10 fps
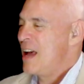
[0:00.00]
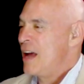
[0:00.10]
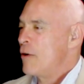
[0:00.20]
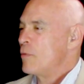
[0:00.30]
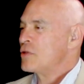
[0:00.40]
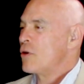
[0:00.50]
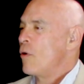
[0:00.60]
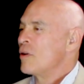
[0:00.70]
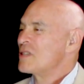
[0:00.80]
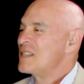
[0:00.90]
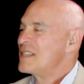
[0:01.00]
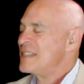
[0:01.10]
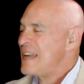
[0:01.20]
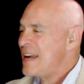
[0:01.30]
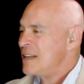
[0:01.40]
It was called
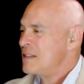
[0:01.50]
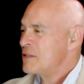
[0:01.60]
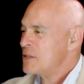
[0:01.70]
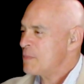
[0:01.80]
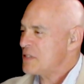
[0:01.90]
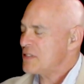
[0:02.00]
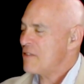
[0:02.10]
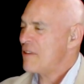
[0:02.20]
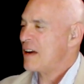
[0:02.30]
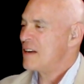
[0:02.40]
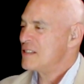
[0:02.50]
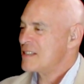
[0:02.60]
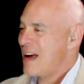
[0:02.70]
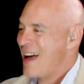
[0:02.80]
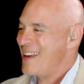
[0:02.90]
State-Specific
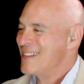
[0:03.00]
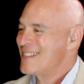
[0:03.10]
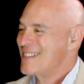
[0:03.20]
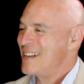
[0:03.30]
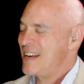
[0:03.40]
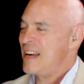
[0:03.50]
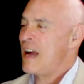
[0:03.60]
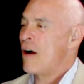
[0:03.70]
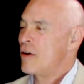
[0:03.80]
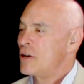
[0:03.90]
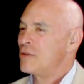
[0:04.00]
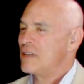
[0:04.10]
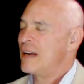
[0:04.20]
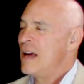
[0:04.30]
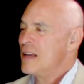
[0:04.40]
Science. And he argued
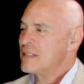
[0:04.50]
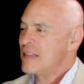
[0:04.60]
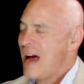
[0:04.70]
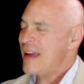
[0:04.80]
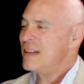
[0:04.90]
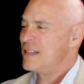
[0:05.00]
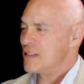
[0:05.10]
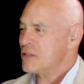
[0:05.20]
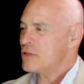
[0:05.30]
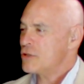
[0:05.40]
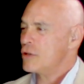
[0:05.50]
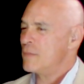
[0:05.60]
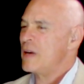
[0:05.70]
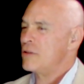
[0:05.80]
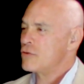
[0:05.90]
that scientists
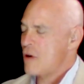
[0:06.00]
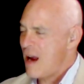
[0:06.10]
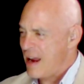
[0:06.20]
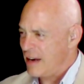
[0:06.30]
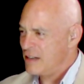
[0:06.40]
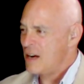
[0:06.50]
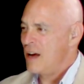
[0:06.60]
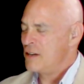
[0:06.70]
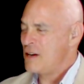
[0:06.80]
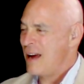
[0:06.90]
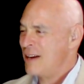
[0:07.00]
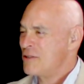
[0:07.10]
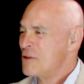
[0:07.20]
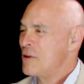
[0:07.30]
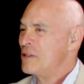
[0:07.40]
should be trained to
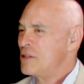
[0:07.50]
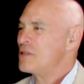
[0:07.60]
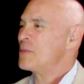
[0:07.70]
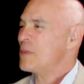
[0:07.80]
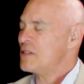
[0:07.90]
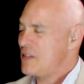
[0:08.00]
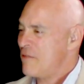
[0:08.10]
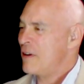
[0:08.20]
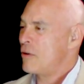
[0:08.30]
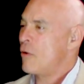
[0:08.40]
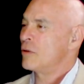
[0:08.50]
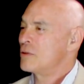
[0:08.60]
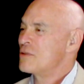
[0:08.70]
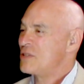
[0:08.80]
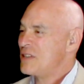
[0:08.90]
enter into specific
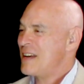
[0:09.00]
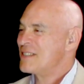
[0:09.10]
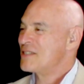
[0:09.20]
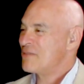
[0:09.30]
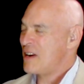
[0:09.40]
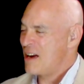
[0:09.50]
altered states of